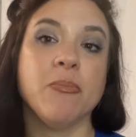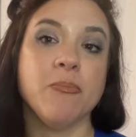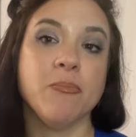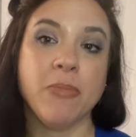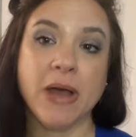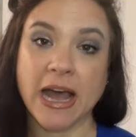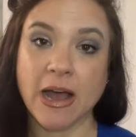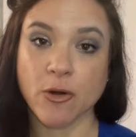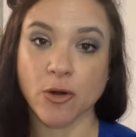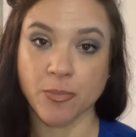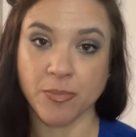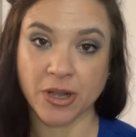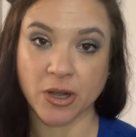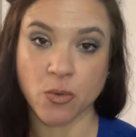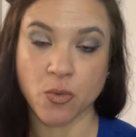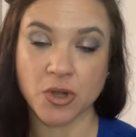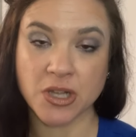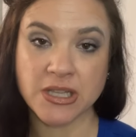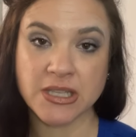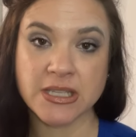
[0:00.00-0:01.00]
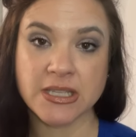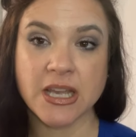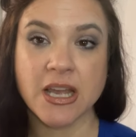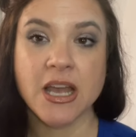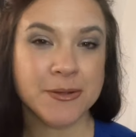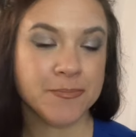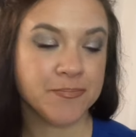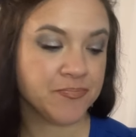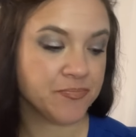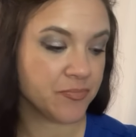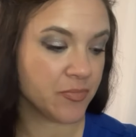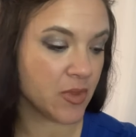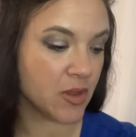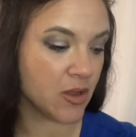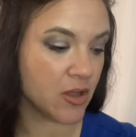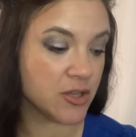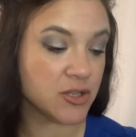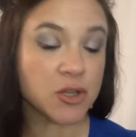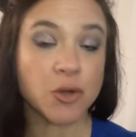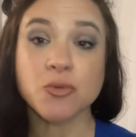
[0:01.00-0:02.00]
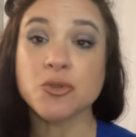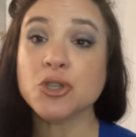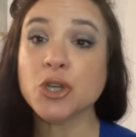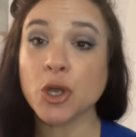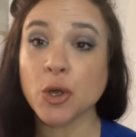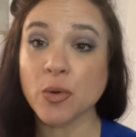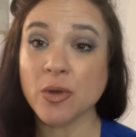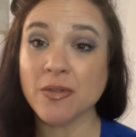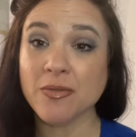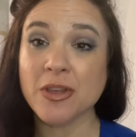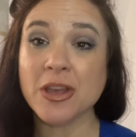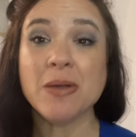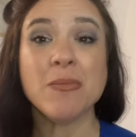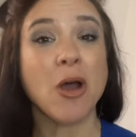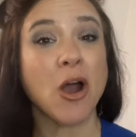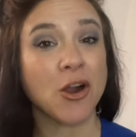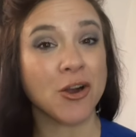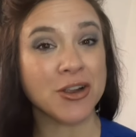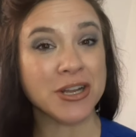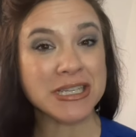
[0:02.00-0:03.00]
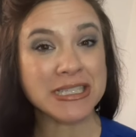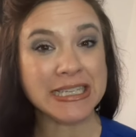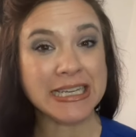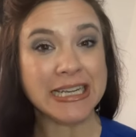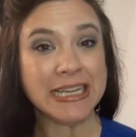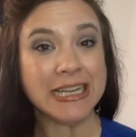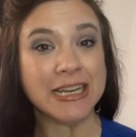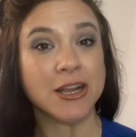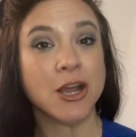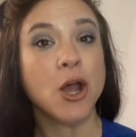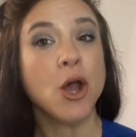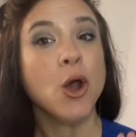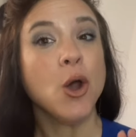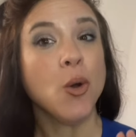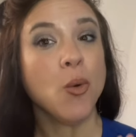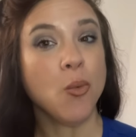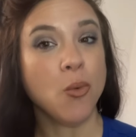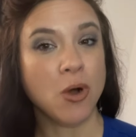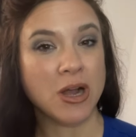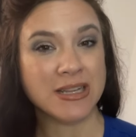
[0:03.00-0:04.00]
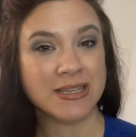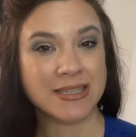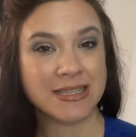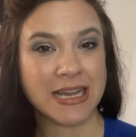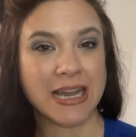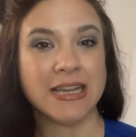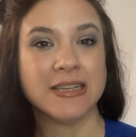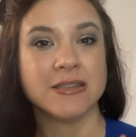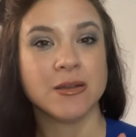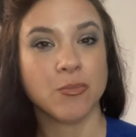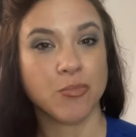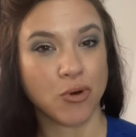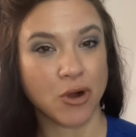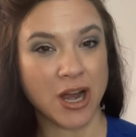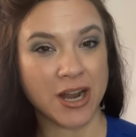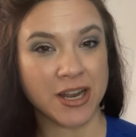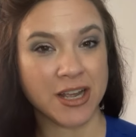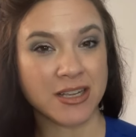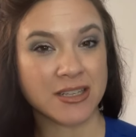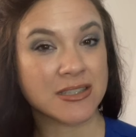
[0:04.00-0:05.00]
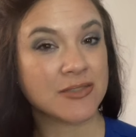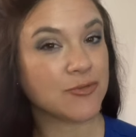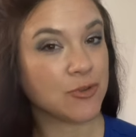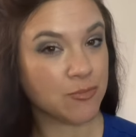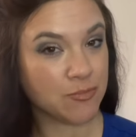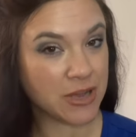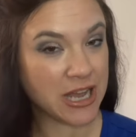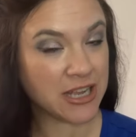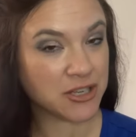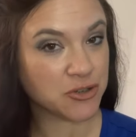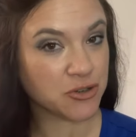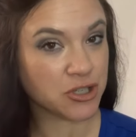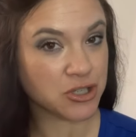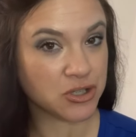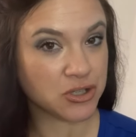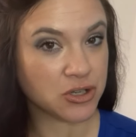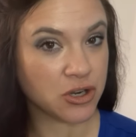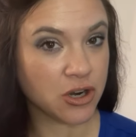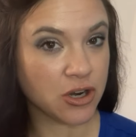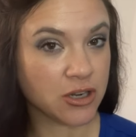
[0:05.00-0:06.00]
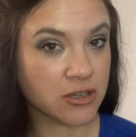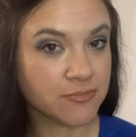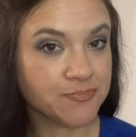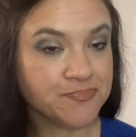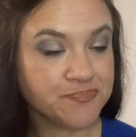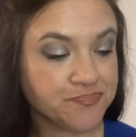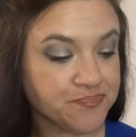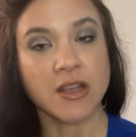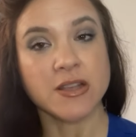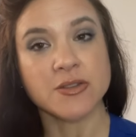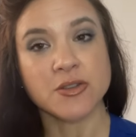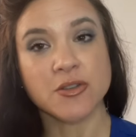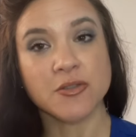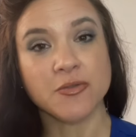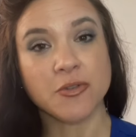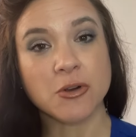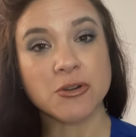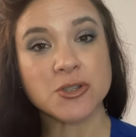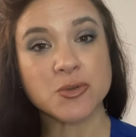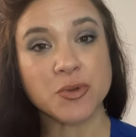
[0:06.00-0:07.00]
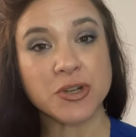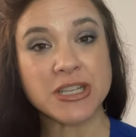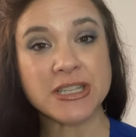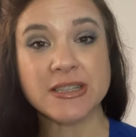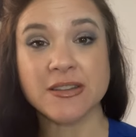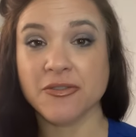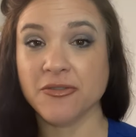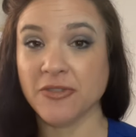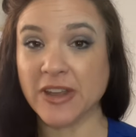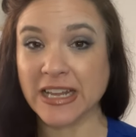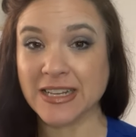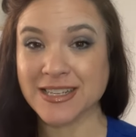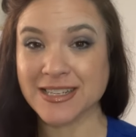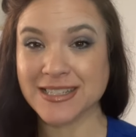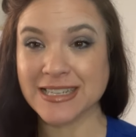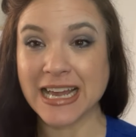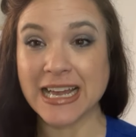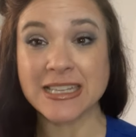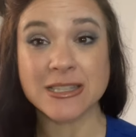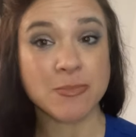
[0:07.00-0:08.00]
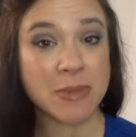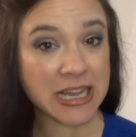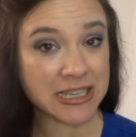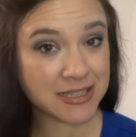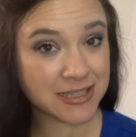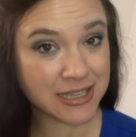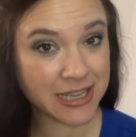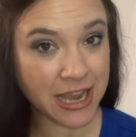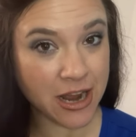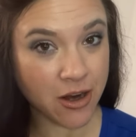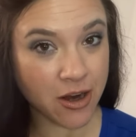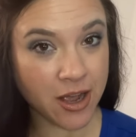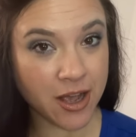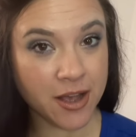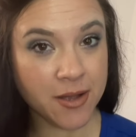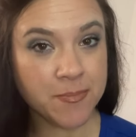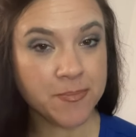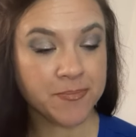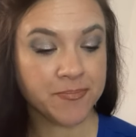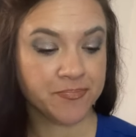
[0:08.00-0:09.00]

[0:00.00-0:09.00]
Power Pick ones. So two of them are indeed one size products from Patrick Starr. So the first one is the Fantasize Mascara.